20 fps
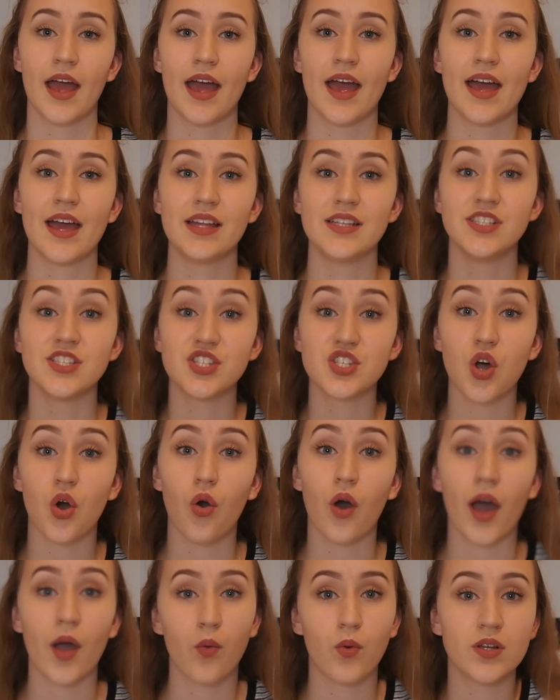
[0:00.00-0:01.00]
And so
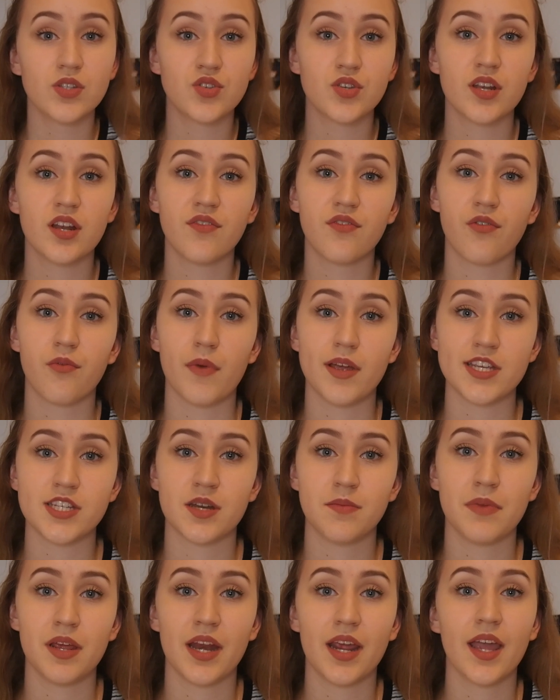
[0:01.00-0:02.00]
I went to the
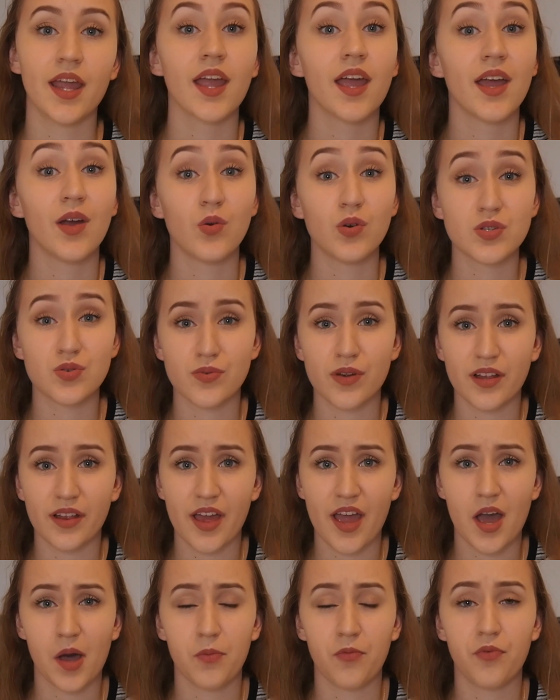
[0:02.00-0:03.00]
information meeting. It was really
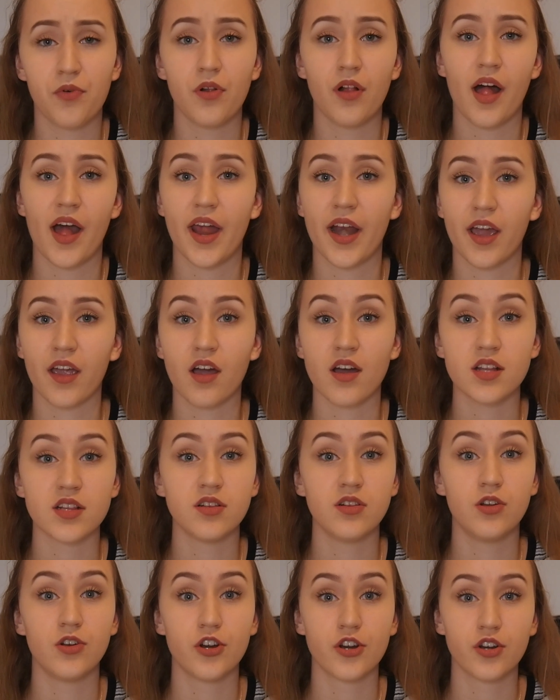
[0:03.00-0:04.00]
helpful and I got to
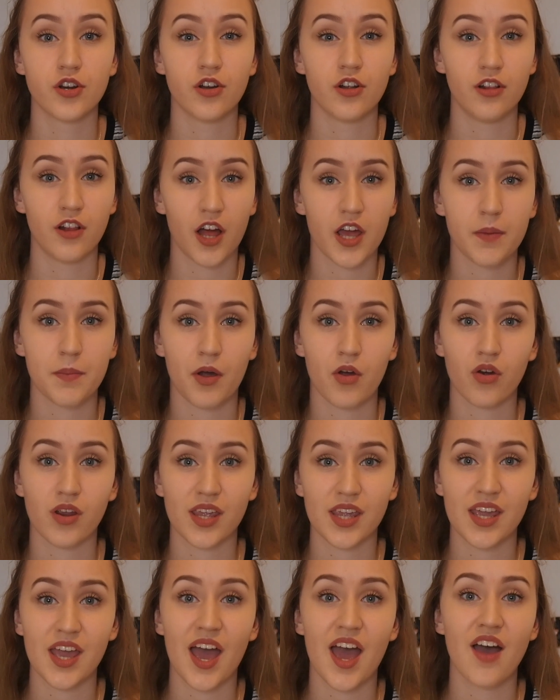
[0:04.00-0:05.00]
learn a lot about
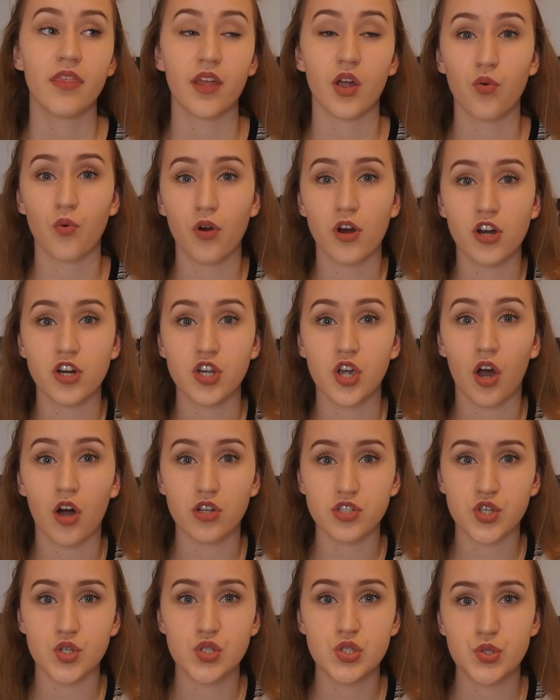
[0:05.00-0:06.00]
EF. There were
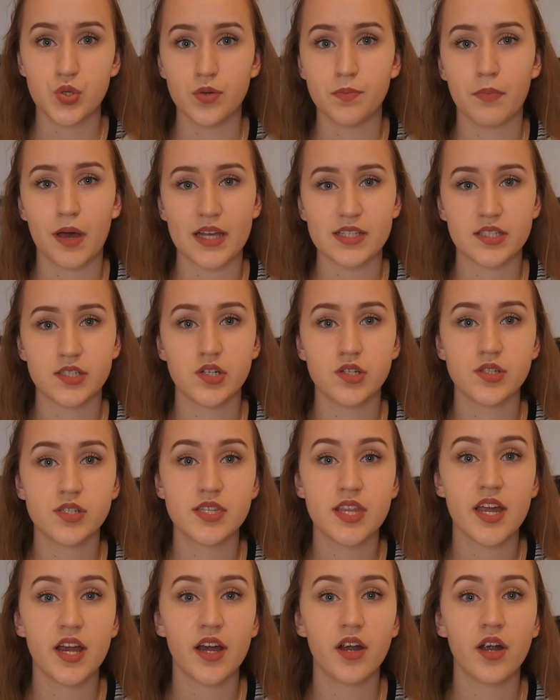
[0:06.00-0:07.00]
also two ambassadors
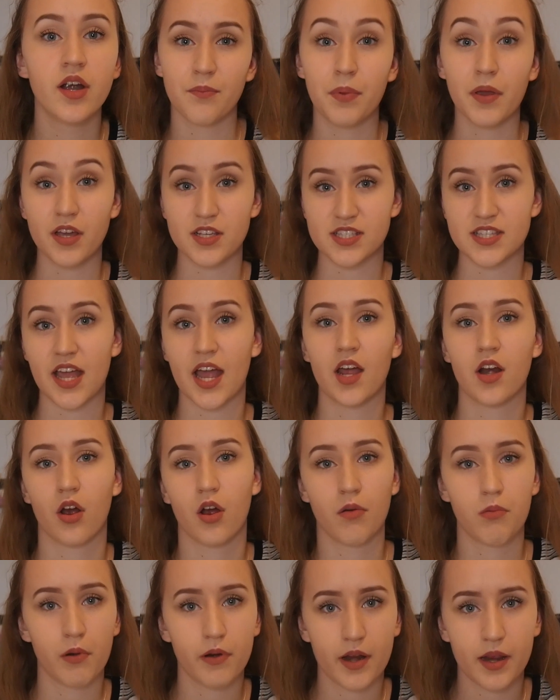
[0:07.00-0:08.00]
there because they had
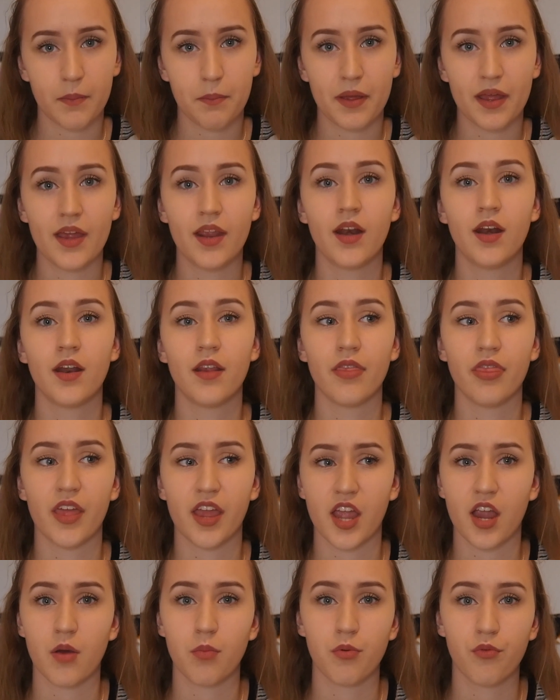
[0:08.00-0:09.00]
already been the
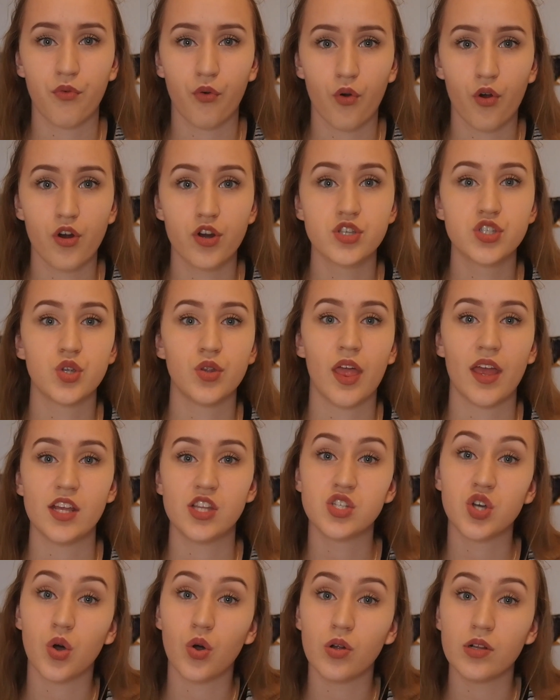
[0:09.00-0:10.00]
year before, so they
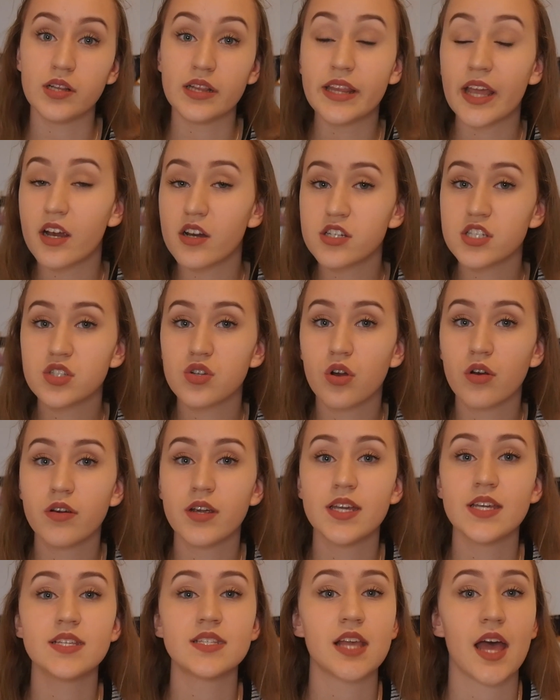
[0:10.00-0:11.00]
told their
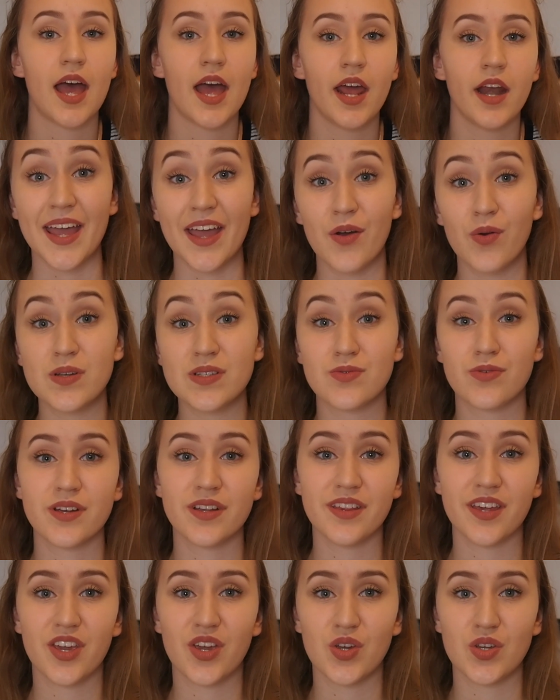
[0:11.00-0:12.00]
stories and it was
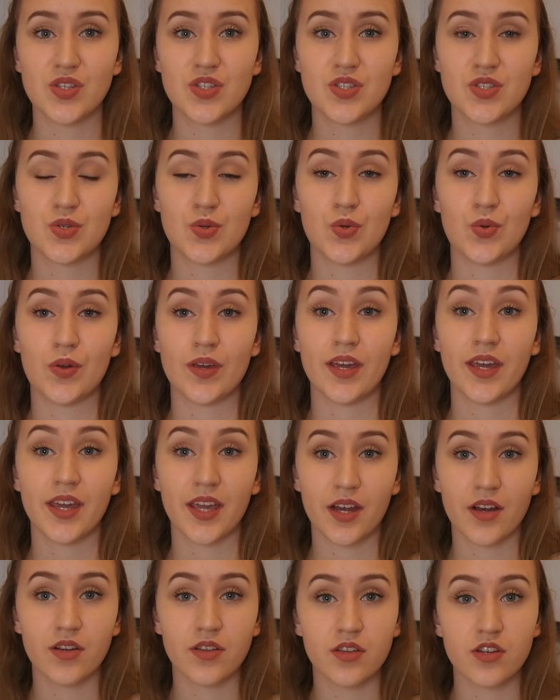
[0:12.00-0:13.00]
really good to
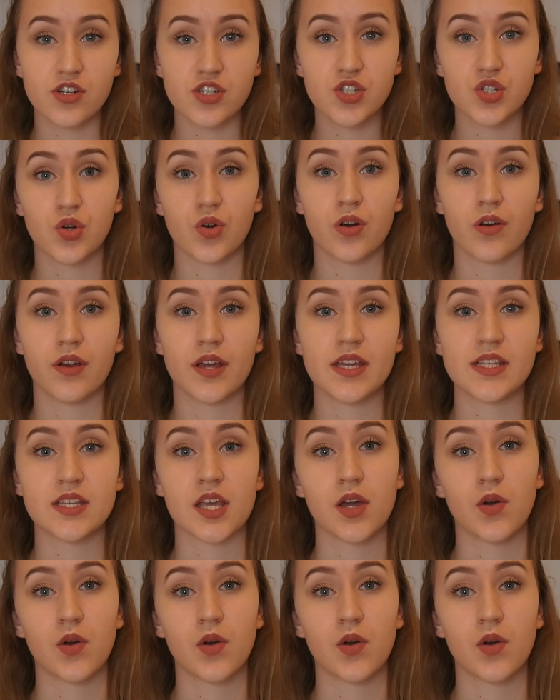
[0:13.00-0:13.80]
hear their stories.